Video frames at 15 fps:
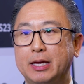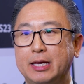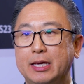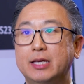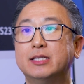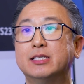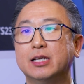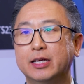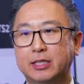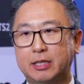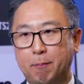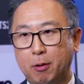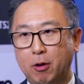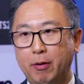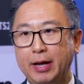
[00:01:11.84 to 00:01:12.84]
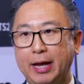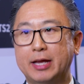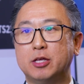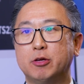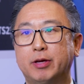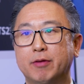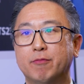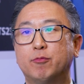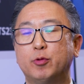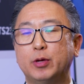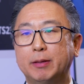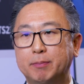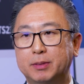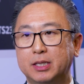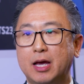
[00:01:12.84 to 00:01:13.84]
easily deployed and you can
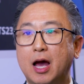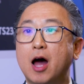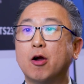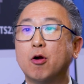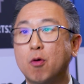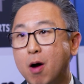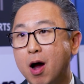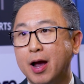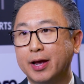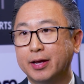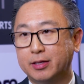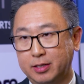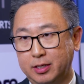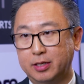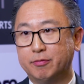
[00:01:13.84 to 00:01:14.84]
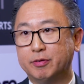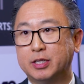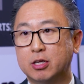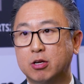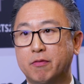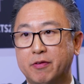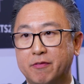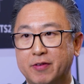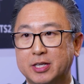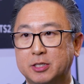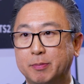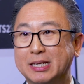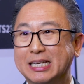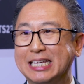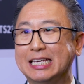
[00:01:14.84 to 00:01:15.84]
reap the ROI, the return on
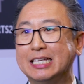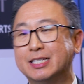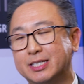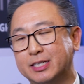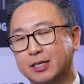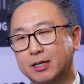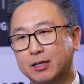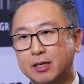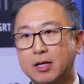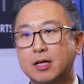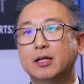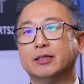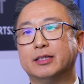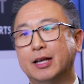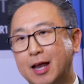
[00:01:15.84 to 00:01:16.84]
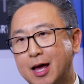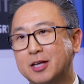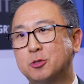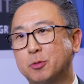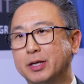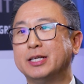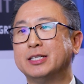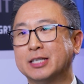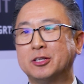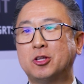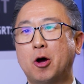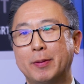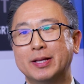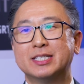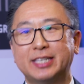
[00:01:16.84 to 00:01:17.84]
investment easier. The last one is
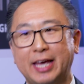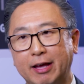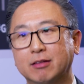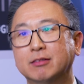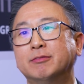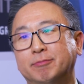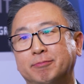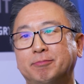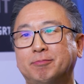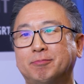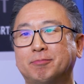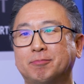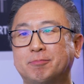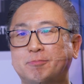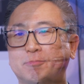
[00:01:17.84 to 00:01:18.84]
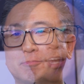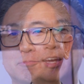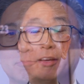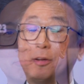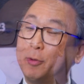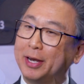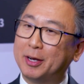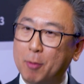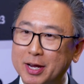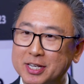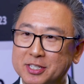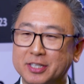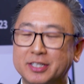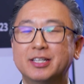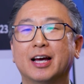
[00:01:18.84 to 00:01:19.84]
adopt and scale. A great
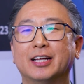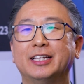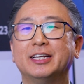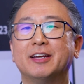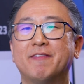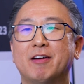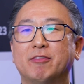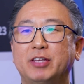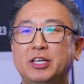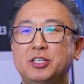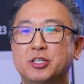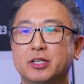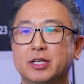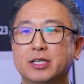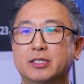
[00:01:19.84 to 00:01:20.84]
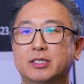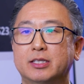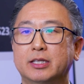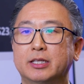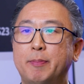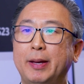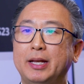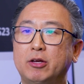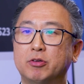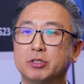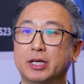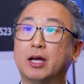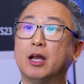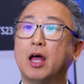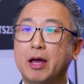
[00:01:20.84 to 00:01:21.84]
question. I think the foundation is depending on
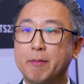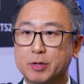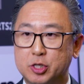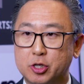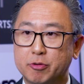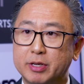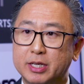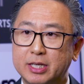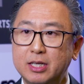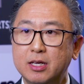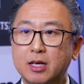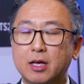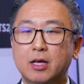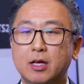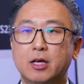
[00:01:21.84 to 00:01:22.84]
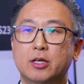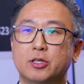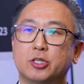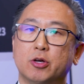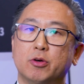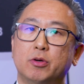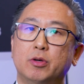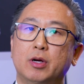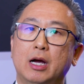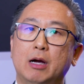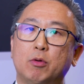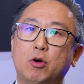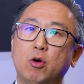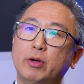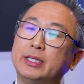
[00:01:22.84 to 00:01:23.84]
the client maturity. So I
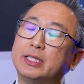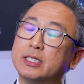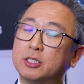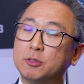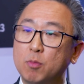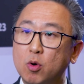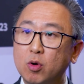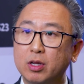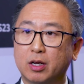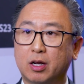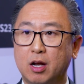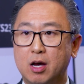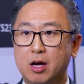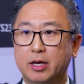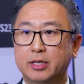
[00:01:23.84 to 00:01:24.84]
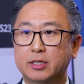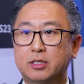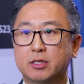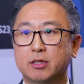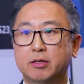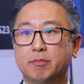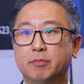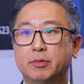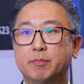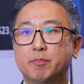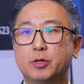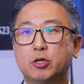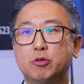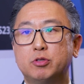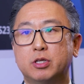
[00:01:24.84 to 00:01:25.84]
would call it the smaller clients
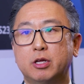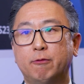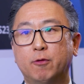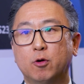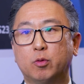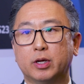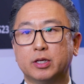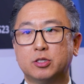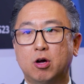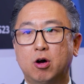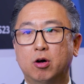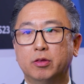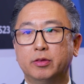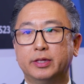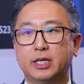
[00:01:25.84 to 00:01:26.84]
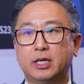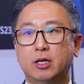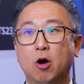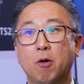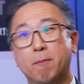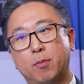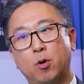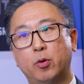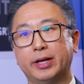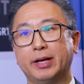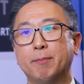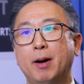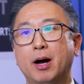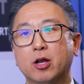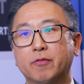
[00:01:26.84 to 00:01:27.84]
usually focus on the onboarding
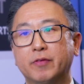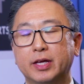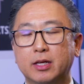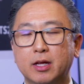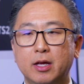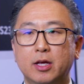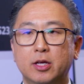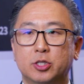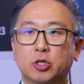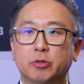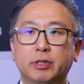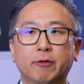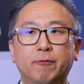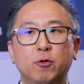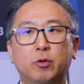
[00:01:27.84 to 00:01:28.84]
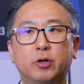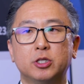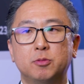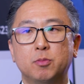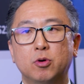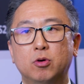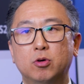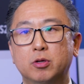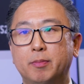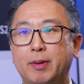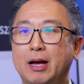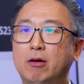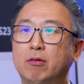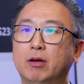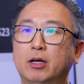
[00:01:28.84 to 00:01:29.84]
part of it. So they focus more
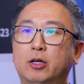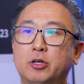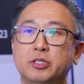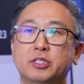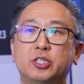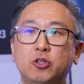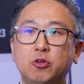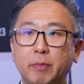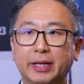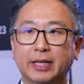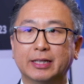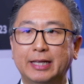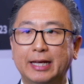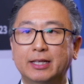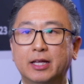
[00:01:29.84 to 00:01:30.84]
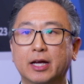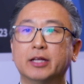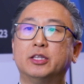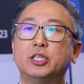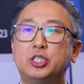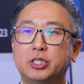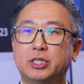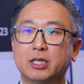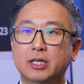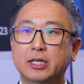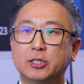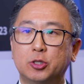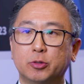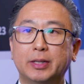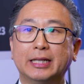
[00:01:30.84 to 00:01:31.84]
about consuming the data digitally
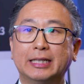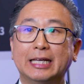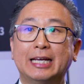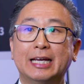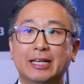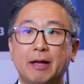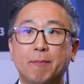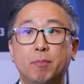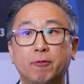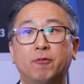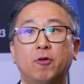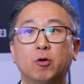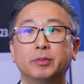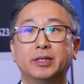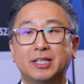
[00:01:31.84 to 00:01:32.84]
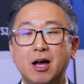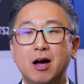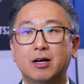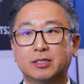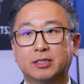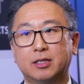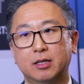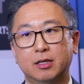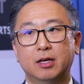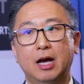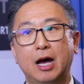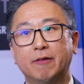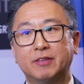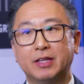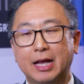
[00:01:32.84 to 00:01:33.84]
so that they can then perform the task
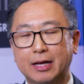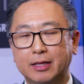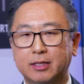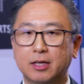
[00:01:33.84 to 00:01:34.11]
after that.